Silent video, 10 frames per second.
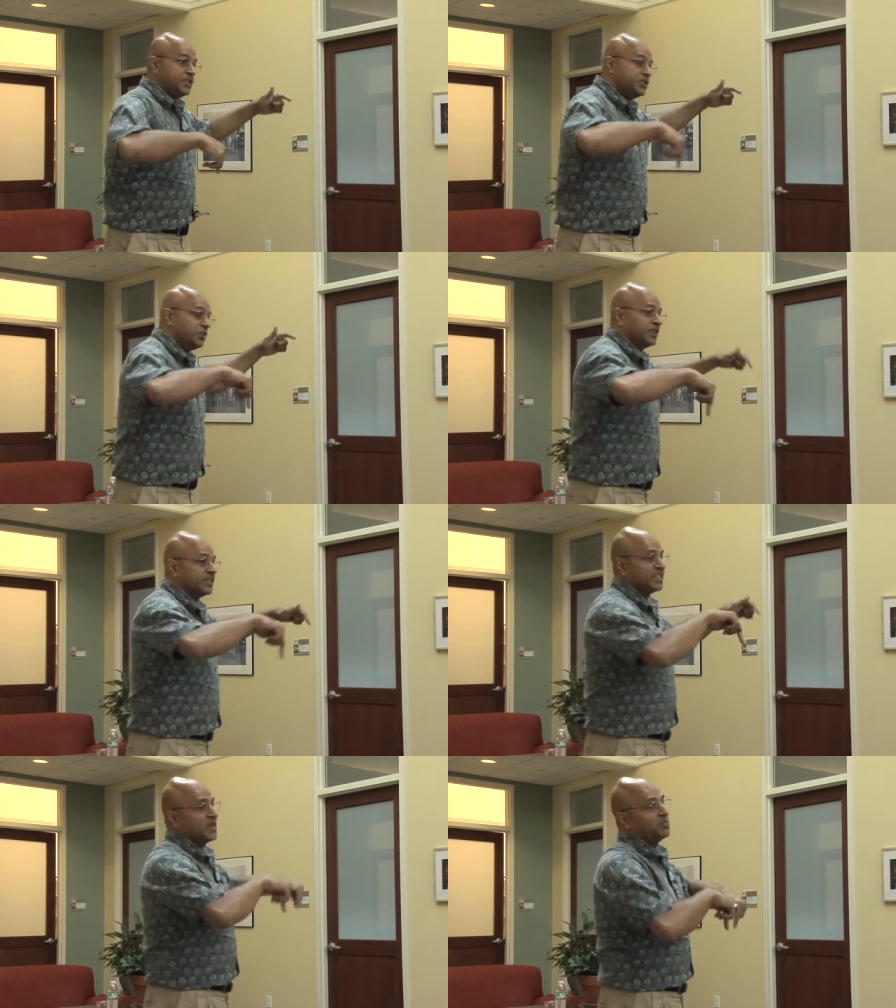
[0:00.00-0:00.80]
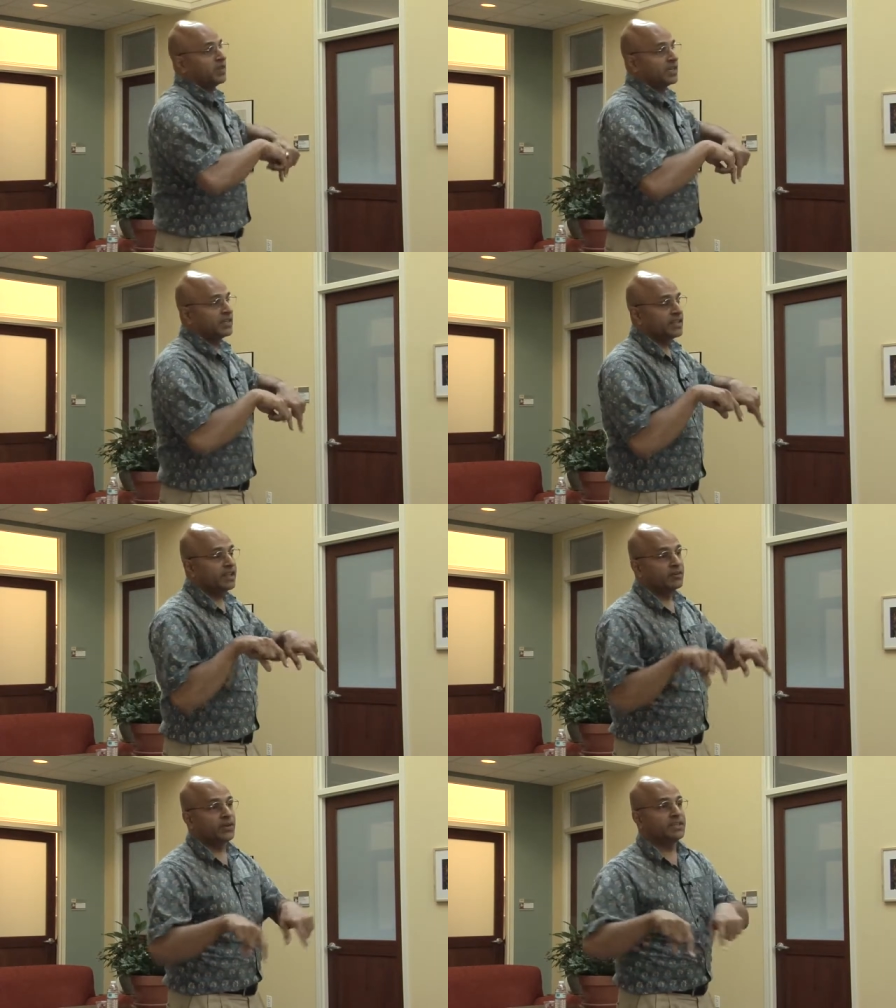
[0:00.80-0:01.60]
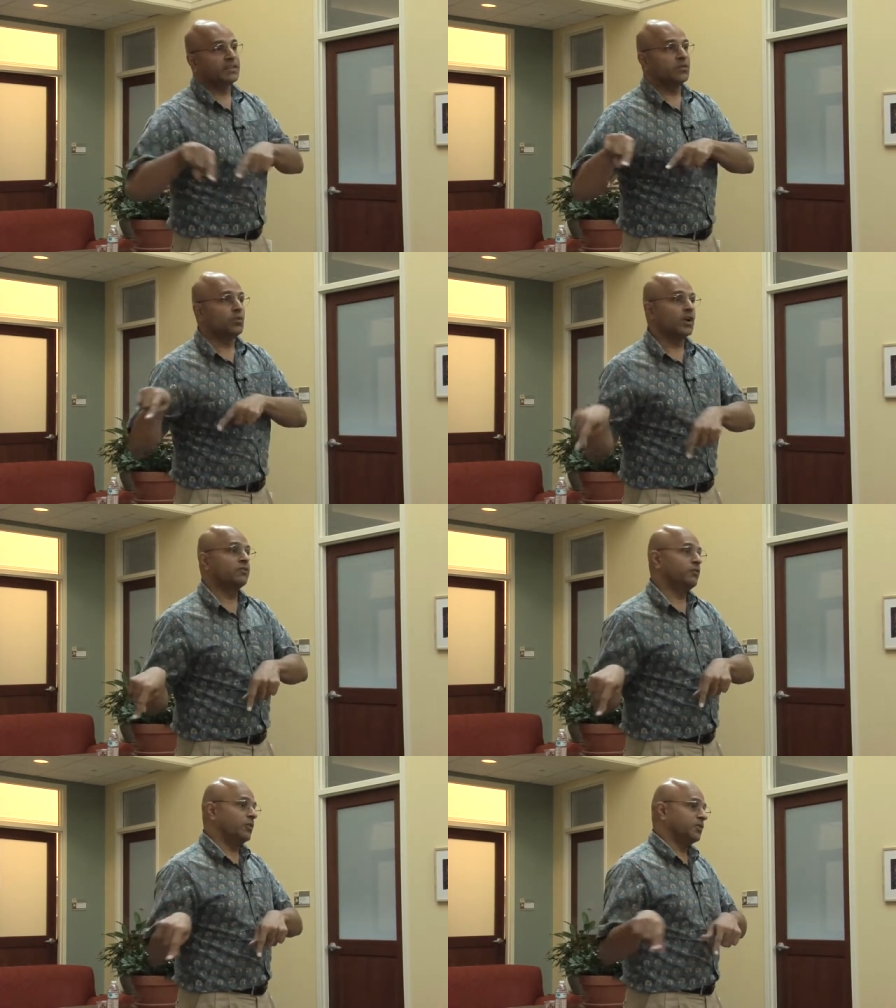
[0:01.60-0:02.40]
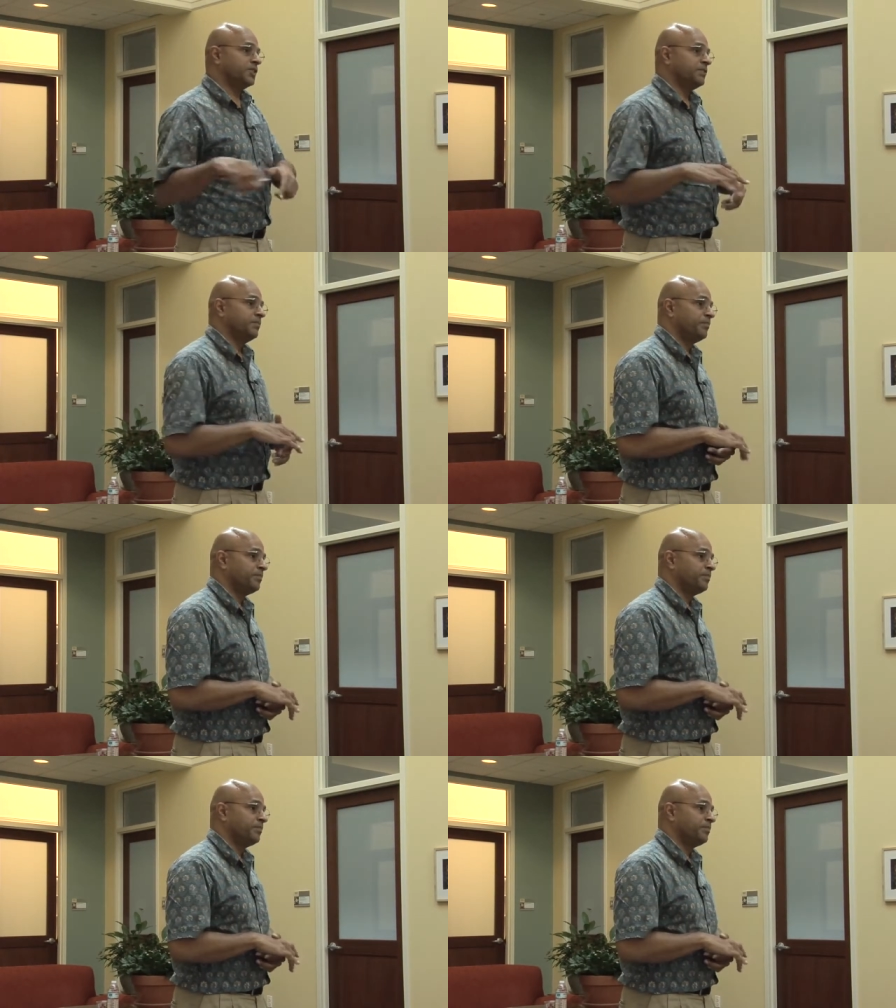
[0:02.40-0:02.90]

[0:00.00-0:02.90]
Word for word: During the same period, the increase in the workforce